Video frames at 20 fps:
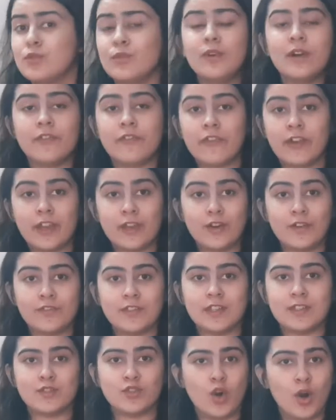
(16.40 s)
afraid of
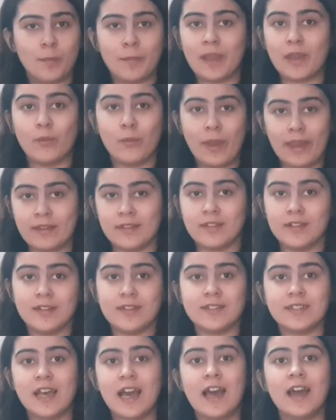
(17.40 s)
this topic
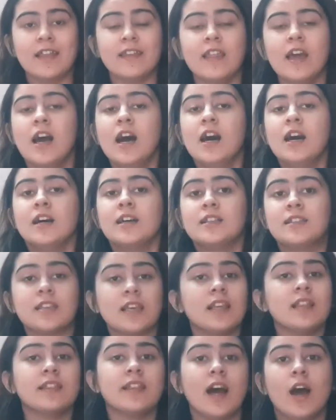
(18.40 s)
vectors, and
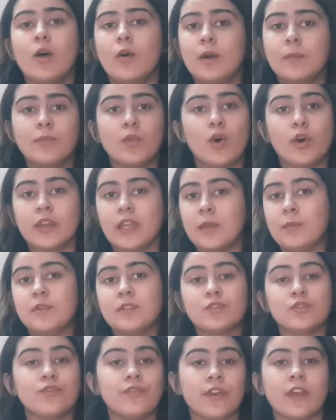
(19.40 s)
till now I'm not able
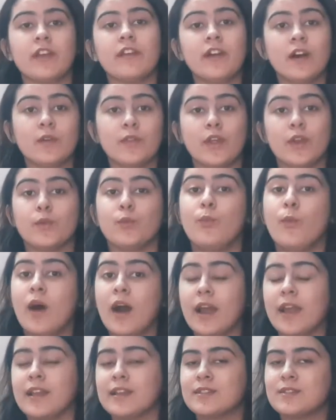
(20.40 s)
to figure out that
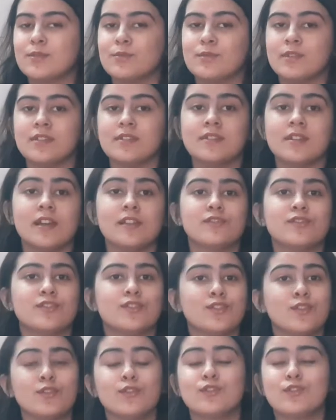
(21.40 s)
why students are
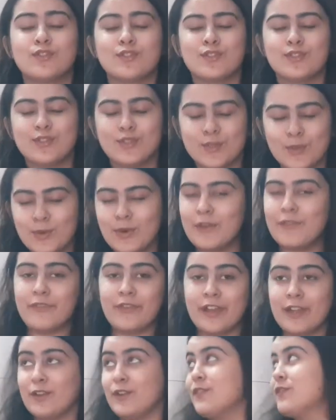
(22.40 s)
so
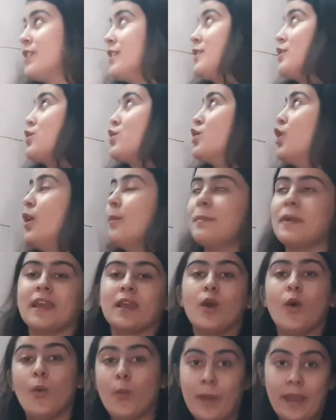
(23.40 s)
afraid of this
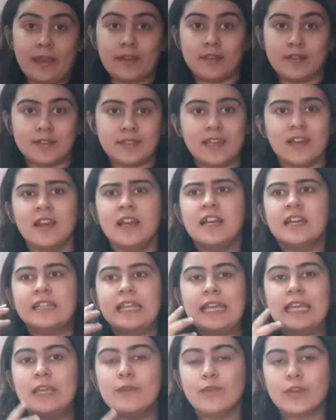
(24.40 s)
topic vectors. They
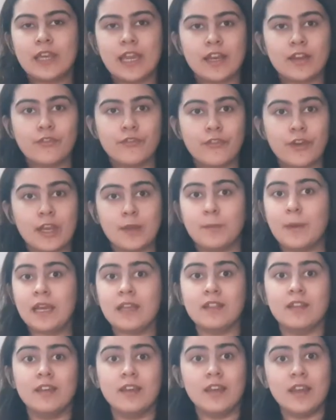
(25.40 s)
even get afraid by
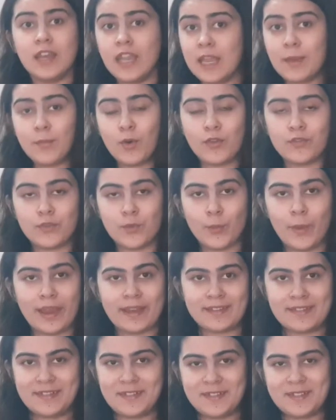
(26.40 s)
the name of the
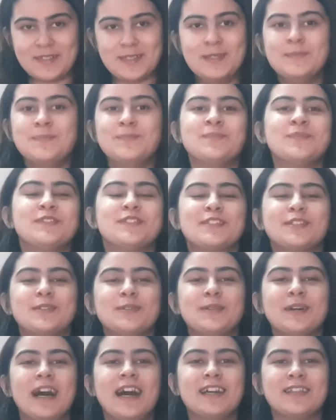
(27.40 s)
vectors.
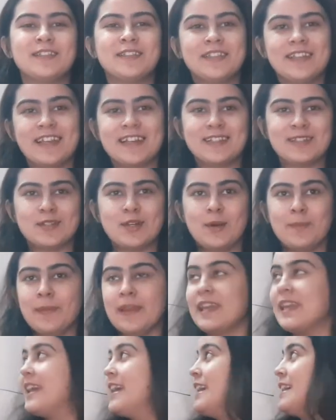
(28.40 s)
So today's
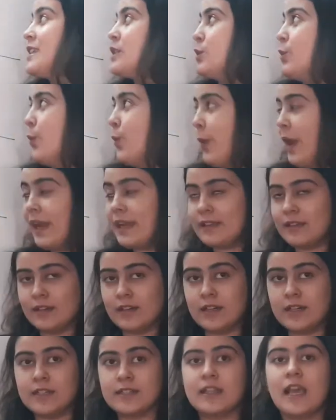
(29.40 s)
topic is
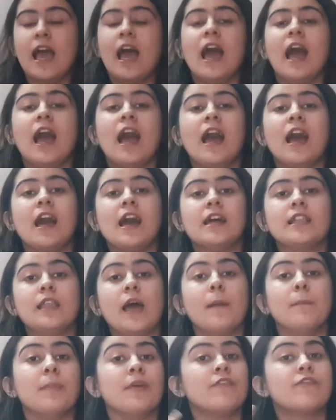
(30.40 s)
vectors,
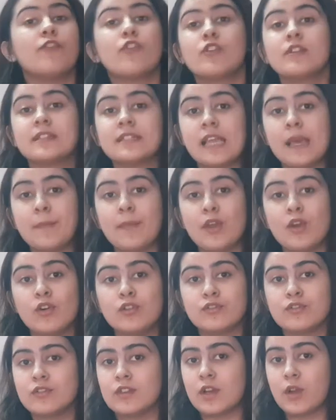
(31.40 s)
and before stepping on
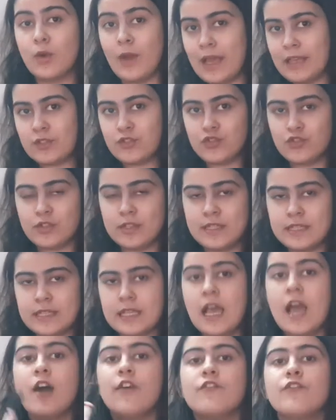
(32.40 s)
to the questions,
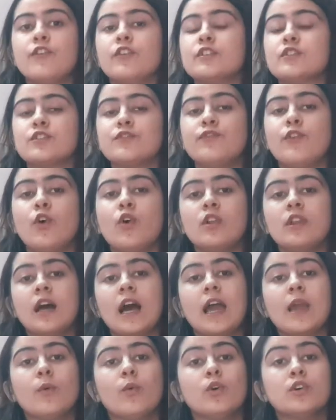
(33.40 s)
first of all
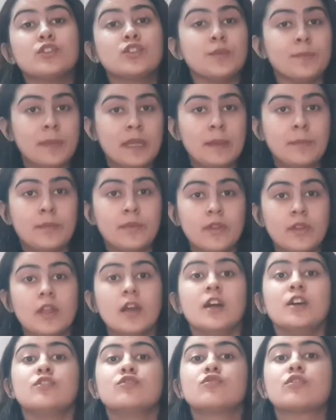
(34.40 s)
I want you people
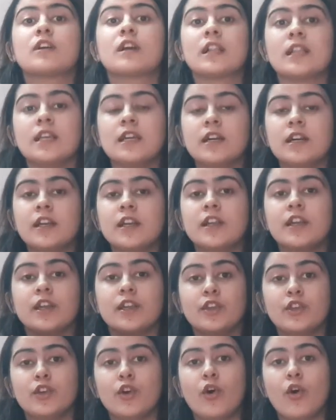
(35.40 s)
to clear
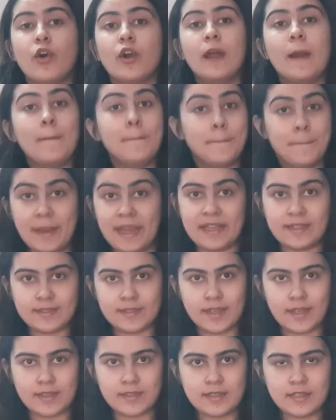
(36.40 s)
your
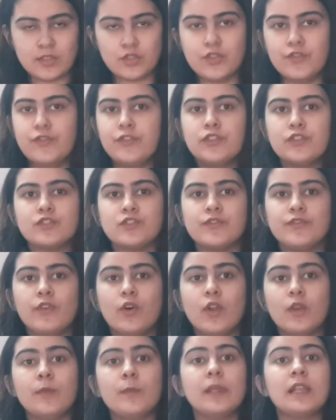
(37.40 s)
basics. So first of
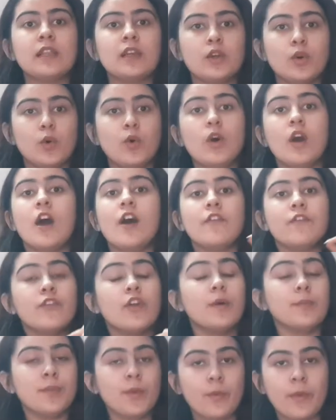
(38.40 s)
all, we'll go
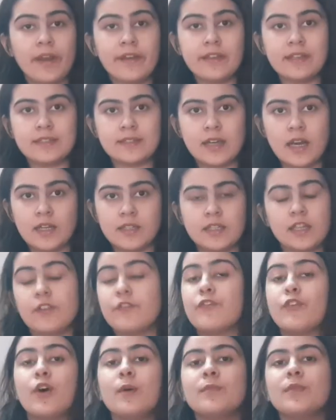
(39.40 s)
from the very starting,
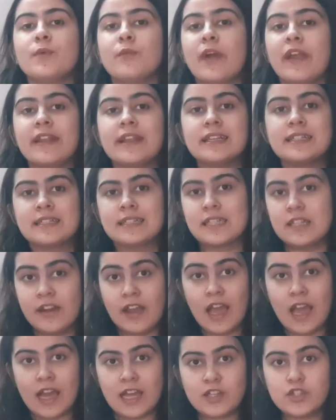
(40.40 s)
from the very
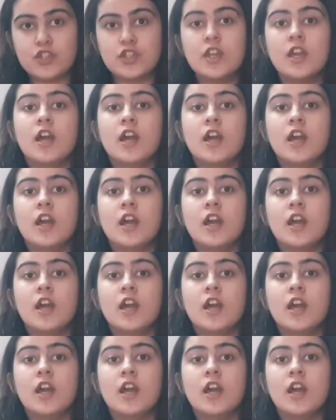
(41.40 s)
scratch.